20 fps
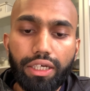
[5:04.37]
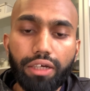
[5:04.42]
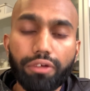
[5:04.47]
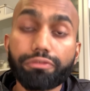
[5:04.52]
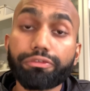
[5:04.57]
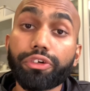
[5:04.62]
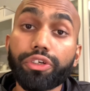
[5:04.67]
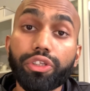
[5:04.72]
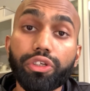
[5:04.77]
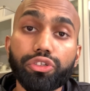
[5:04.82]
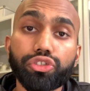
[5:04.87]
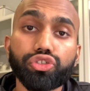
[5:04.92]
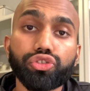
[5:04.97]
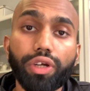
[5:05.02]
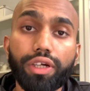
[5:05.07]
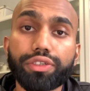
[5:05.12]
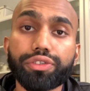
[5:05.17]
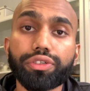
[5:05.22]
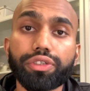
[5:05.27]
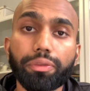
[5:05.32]
Further
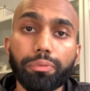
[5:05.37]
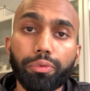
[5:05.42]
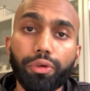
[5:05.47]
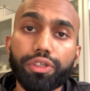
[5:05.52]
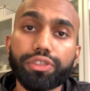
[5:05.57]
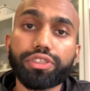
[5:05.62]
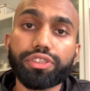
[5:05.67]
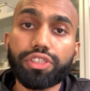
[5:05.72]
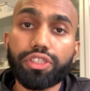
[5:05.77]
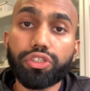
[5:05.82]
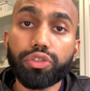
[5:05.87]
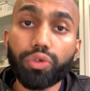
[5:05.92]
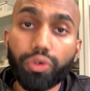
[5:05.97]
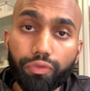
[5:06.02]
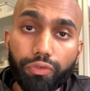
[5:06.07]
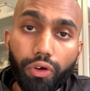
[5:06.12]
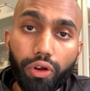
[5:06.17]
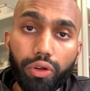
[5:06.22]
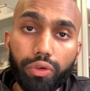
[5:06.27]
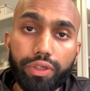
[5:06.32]
structure the process that you're
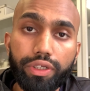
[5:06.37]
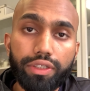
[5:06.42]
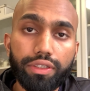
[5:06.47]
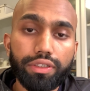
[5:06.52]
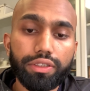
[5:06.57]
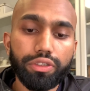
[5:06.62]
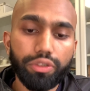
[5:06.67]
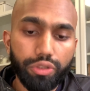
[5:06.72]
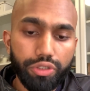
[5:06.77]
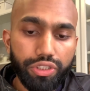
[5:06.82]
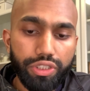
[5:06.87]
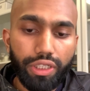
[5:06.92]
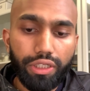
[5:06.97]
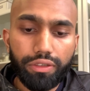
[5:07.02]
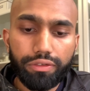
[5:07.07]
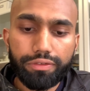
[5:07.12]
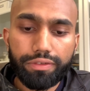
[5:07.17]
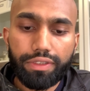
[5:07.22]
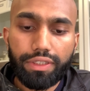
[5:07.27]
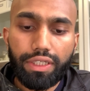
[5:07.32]
following
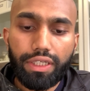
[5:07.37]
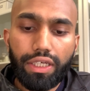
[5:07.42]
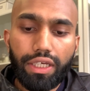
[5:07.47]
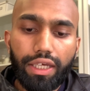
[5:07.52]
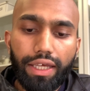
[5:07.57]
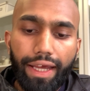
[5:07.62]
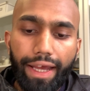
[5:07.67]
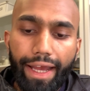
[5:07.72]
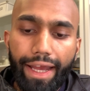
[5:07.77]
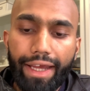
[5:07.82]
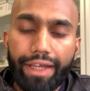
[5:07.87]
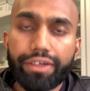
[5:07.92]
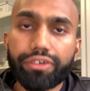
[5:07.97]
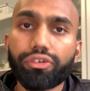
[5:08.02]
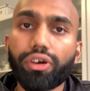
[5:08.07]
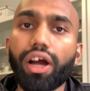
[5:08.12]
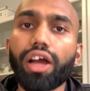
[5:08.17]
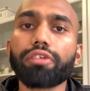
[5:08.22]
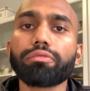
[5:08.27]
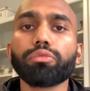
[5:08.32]
yourself and
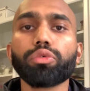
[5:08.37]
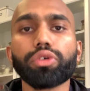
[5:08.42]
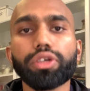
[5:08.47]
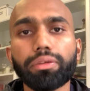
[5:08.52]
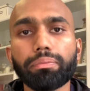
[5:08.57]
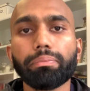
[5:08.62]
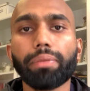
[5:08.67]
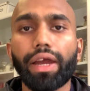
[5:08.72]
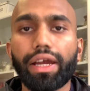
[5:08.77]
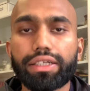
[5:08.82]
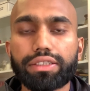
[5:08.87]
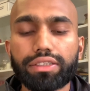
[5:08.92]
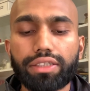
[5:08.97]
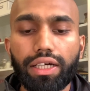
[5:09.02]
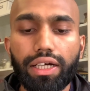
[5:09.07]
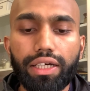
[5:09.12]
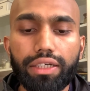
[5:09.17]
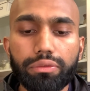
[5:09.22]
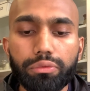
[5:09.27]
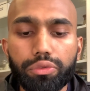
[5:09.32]
drive more impact.
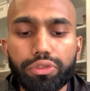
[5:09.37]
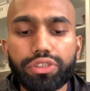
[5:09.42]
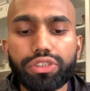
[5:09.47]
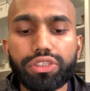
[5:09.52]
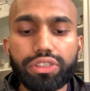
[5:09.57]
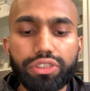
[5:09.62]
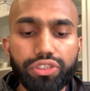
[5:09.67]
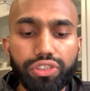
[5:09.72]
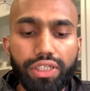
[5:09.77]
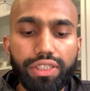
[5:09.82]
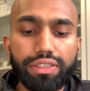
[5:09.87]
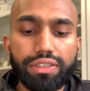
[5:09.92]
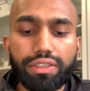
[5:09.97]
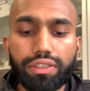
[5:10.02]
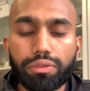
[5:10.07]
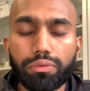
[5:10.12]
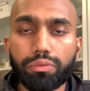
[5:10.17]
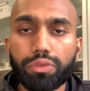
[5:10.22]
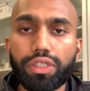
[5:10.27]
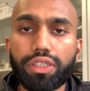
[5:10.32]
I would suggest
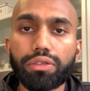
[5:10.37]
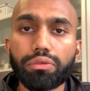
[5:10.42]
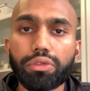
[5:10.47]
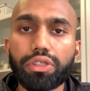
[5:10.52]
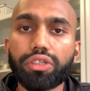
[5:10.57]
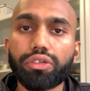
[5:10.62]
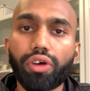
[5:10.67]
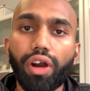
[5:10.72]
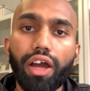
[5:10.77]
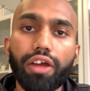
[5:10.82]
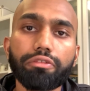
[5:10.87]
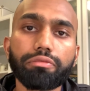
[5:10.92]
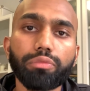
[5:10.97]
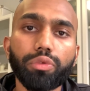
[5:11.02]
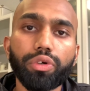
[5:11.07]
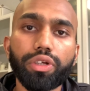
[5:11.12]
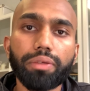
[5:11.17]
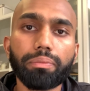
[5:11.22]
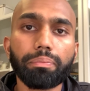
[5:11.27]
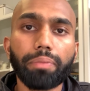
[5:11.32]
that we drive
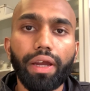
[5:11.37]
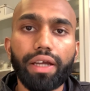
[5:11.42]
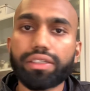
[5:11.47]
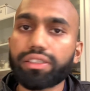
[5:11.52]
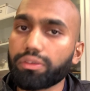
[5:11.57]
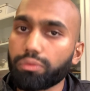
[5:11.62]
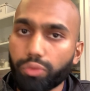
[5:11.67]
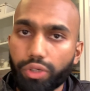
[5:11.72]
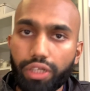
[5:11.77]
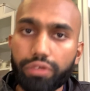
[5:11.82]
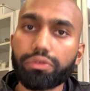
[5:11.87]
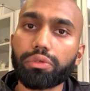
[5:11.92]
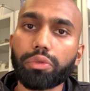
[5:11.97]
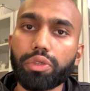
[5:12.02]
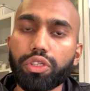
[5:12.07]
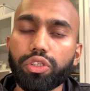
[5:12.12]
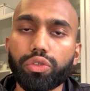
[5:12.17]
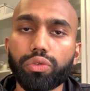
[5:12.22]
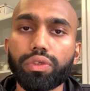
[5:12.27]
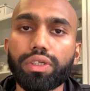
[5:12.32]
more impact in whatever
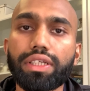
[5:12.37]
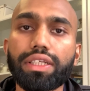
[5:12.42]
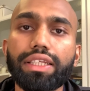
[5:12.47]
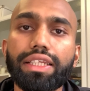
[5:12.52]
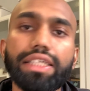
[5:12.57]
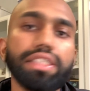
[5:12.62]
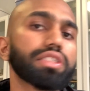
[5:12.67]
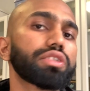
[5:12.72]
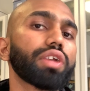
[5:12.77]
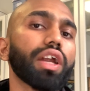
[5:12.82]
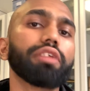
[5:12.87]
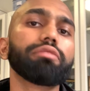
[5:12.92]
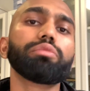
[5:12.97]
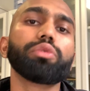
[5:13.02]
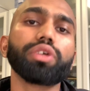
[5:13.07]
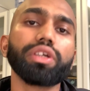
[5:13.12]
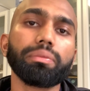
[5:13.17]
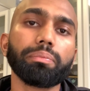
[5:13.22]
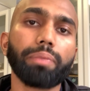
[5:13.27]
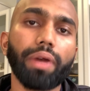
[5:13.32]
we're doing. Let's drive
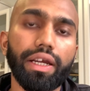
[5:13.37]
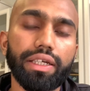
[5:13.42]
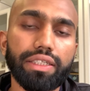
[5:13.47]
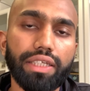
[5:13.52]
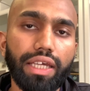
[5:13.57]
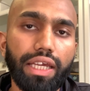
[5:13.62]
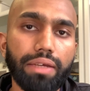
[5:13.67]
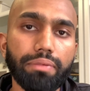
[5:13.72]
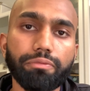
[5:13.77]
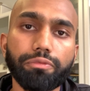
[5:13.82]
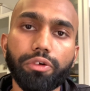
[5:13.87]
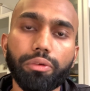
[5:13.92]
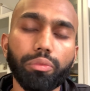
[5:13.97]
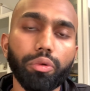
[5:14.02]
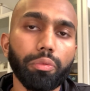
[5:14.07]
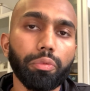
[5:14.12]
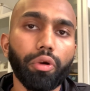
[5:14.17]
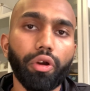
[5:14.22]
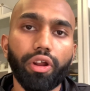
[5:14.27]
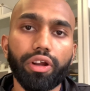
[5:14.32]
more impact. Aim for
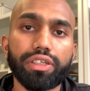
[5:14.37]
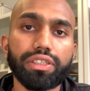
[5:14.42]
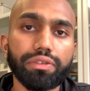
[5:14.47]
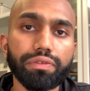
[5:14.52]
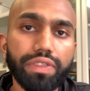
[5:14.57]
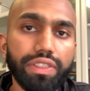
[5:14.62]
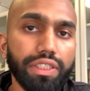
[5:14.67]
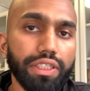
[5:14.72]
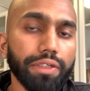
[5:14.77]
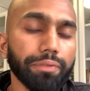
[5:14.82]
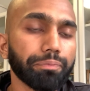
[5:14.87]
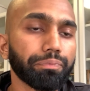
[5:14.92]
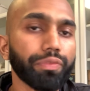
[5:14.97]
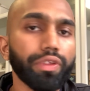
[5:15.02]
more productivity,